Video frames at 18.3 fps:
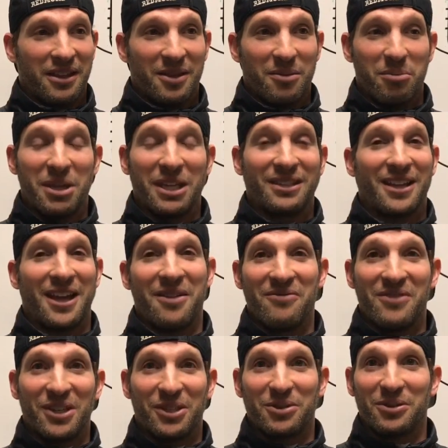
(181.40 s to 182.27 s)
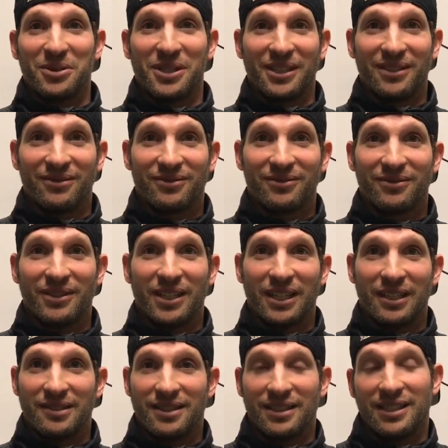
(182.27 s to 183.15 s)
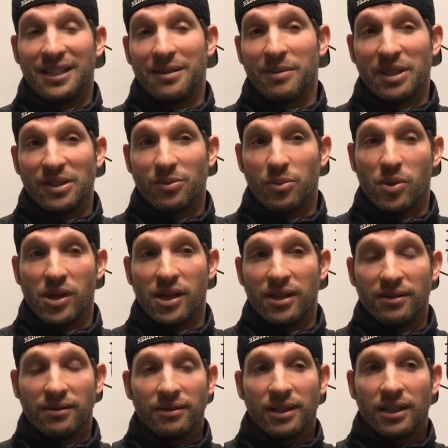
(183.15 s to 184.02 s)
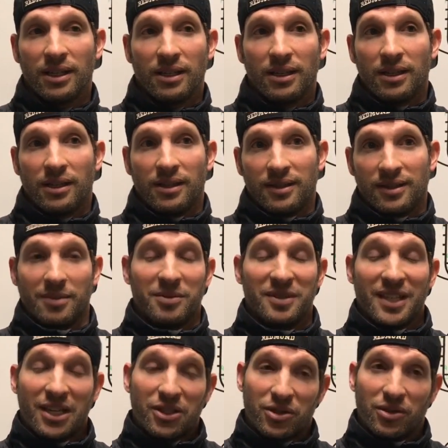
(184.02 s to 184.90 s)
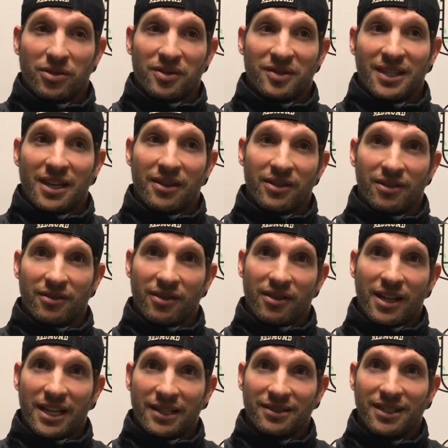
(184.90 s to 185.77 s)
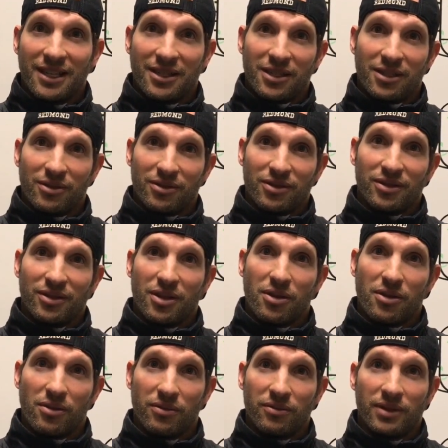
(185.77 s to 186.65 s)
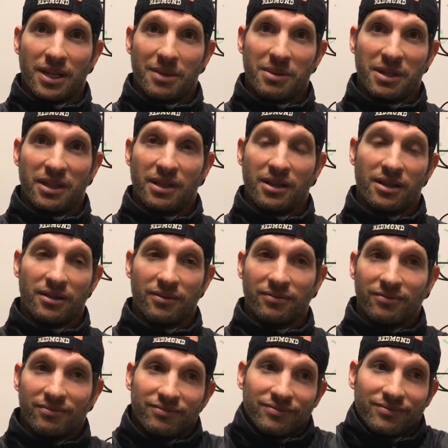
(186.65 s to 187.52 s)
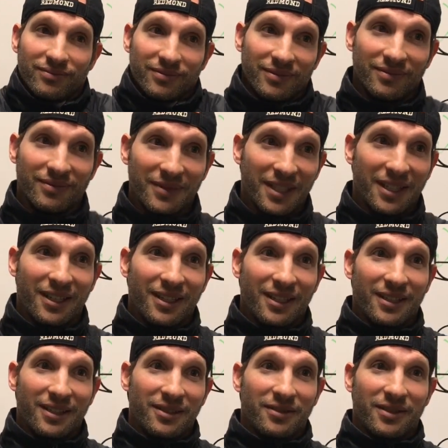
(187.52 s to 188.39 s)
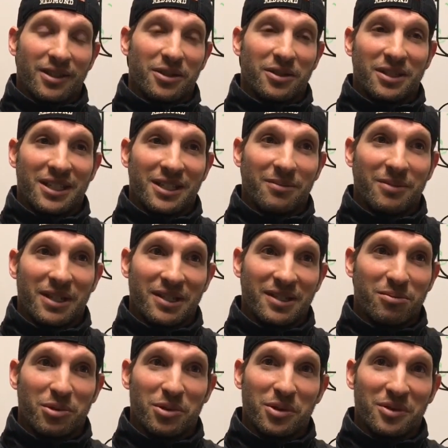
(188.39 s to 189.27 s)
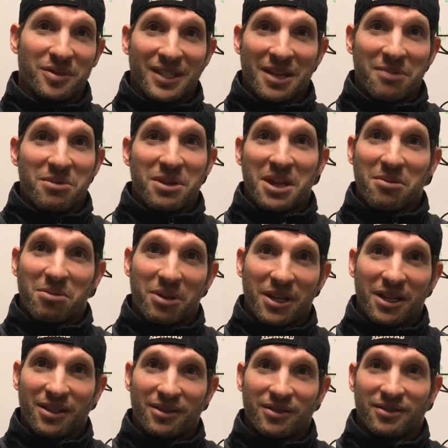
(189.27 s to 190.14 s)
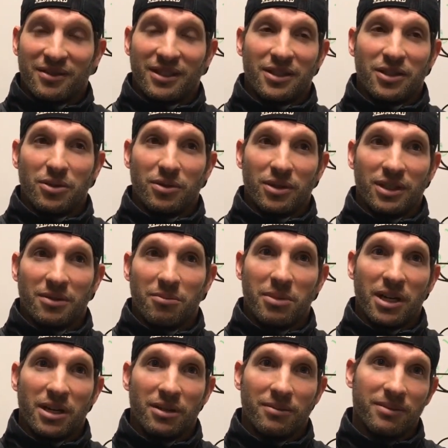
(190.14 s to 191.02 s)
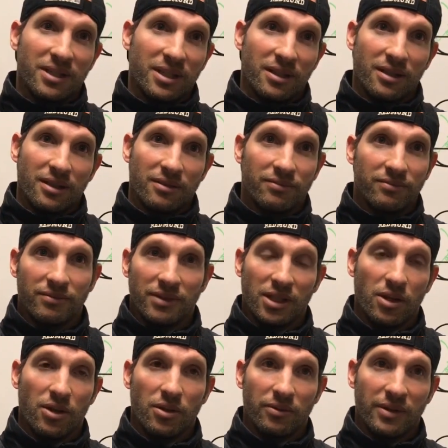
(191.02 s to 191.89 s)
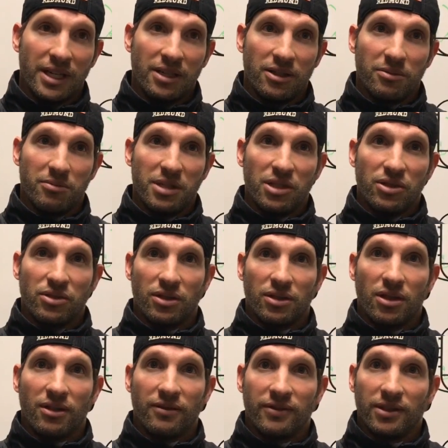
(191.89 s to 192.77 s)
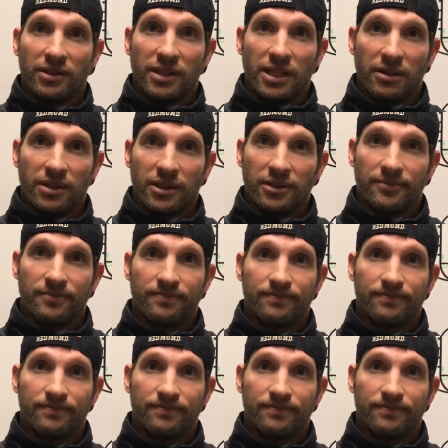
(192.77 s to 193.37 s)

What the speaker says: big-time victory against a team that's won some sectionals down there in the last 10 years. So, I mean, they're a team that's produced NBA players, and you would compare them to, a Rainier Beach or Garfield down here.